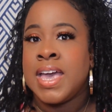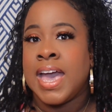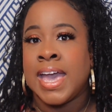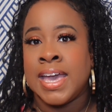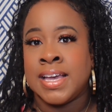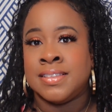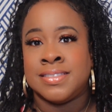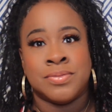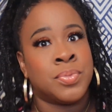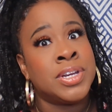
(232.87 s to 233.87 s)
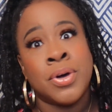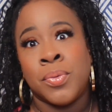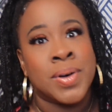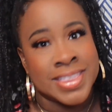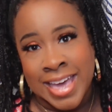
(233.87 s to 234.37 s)
and we don't
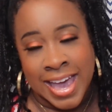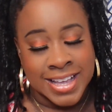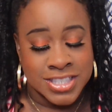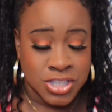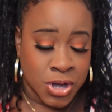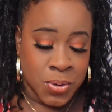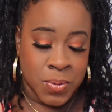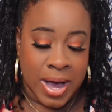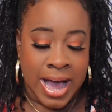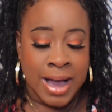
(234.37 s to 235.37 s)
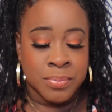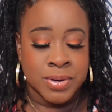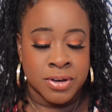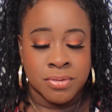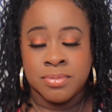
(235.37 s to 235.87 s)
want that. So I
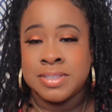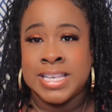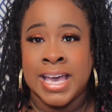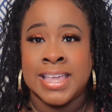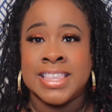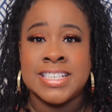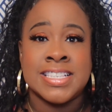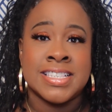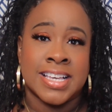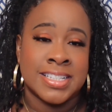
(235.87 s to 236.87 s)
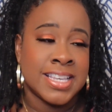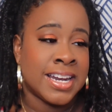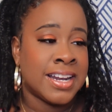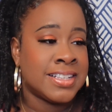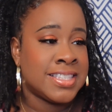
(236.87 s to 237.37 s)
will say this is a 10
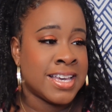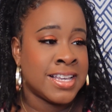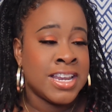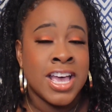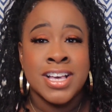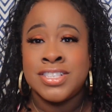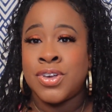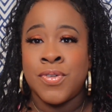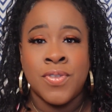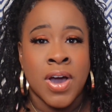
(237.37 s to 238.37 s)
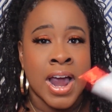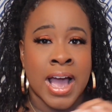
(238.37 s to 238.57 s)
out of 10 so far.